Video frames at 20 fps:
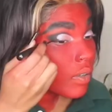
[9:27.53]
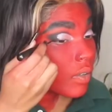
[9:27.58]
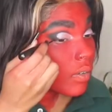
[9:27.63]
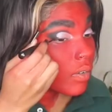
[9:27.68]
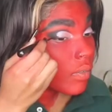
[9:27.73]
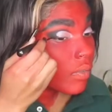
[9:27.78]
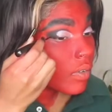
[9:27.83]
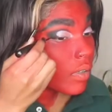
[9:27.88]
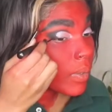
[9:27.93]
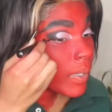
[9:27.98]

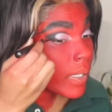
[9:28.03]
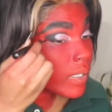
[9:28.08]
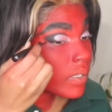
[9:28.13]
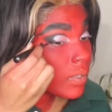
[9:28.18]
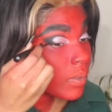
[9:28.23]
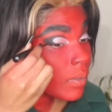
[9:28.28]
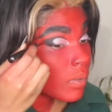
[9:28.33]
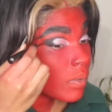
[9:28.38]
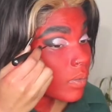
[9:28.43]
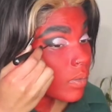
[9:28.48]
And
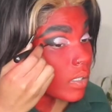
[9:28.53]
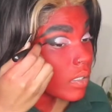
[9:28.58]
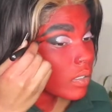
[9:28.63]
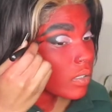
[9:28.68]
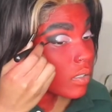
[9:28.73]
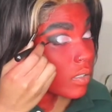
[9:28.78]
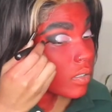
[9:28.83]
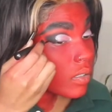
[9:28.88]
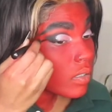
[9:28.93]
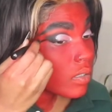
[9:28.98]
yeah,
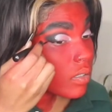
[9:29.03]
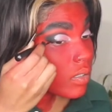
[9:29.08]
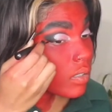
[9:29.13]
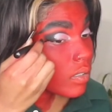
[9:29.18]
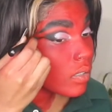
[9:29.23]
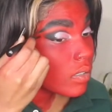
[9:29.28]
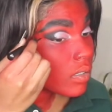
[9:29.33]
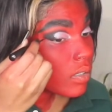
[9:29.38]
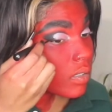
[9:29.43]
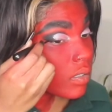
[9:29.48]

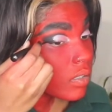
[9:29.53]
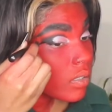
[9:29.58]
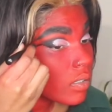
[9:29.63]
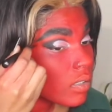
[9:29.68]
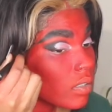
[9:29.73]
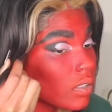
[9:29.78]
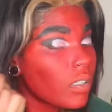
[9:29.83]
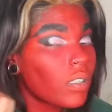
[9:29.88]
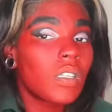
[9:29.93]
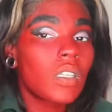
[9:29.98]
now I'm gonna
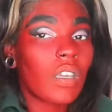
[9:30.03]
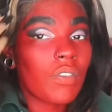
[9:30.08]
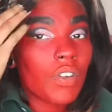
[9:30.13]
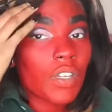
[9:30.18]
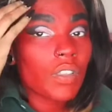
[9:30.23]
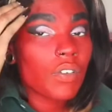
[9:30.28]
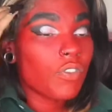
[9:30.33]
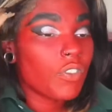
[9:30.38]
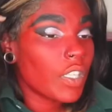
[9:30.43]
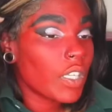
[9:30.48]
put
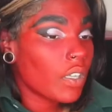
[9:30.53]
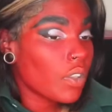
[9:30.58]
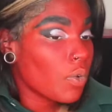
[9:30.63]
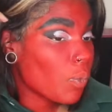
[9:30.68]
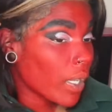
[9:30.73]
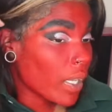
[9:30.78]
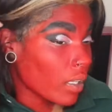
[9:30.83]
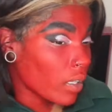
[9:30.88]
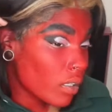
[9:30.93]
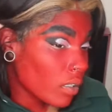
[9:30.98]
some
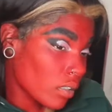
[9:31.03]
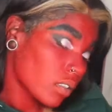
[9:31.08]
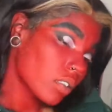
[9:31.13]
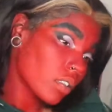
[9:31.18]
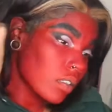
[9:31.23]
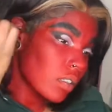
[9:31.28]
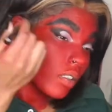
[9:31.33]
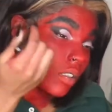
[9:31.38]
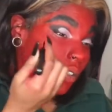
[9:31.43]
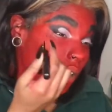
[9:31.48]
eyeliner
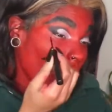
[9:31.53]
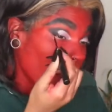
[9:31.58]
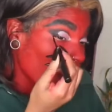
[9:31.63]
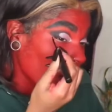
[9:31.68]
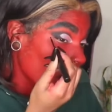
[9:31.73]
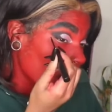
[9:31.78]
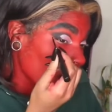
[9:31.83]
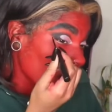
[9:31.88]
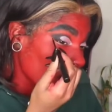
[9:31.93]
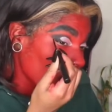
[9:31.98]
on. I'm
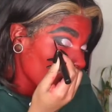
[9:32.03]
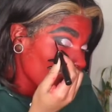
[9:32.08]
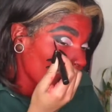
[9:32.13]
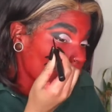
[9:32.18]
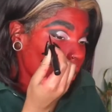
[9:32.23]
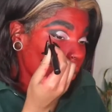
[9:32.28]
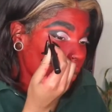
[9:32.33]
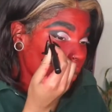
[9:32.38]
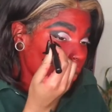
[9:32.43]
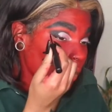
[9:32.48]
using NYX
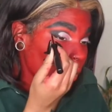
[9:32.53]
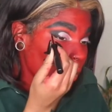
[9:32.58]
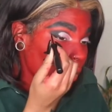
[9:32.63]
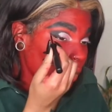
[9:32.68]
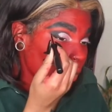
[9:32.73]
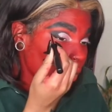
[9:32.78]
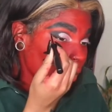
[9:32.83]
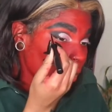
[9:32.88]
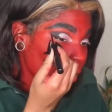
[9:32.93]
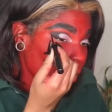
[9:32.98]
Epic
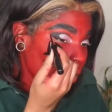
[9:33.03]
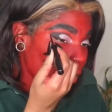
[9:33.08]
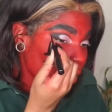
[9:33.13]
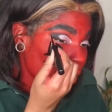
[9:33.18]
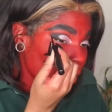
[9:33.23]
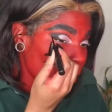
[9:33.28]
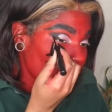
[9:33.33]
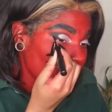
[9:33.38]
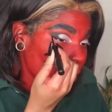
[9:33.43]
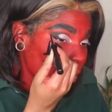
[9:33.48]

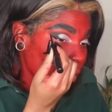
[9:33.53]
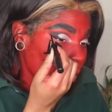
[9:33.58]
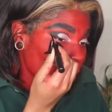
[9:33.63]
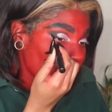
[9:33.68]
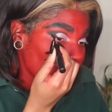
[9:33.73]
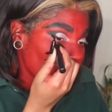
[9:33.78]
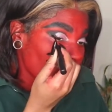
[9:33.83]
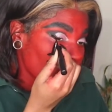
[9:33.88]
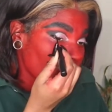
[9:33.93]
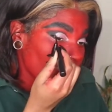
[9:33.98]
Wear
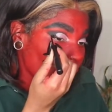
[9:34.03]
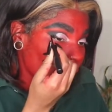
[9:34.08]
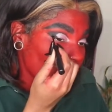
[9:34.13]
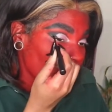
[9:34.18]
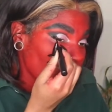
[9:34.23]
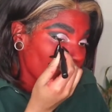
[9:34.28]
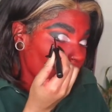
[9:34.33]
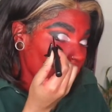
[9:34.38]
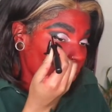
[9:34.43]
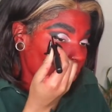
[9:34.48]
liquid
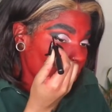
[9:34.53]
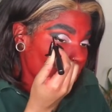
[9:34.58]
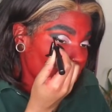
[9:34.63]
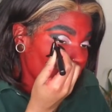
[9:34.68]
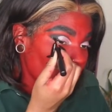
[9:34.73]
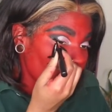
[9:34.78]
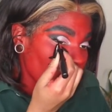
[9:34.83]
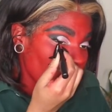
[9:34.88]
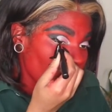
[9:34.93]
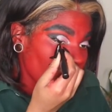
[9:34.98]

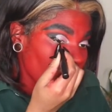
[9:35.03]
eyeliner,